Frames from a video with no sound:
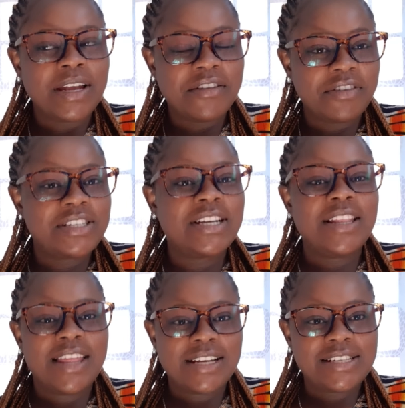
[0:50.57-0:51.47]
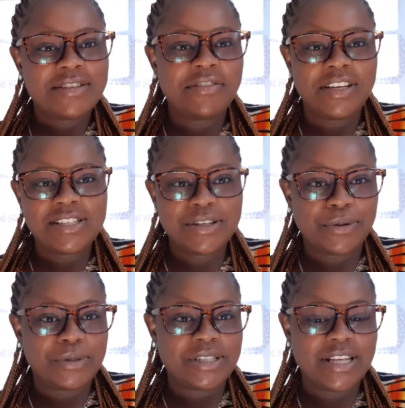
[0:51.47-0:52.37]
defeated that phase,
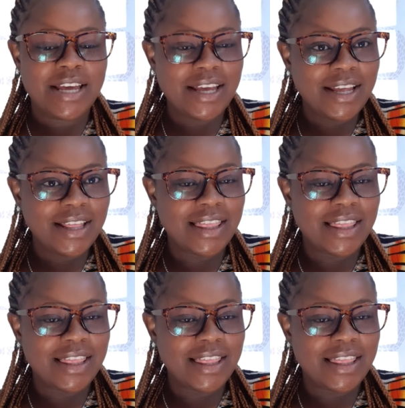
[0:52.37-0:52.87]
because hey,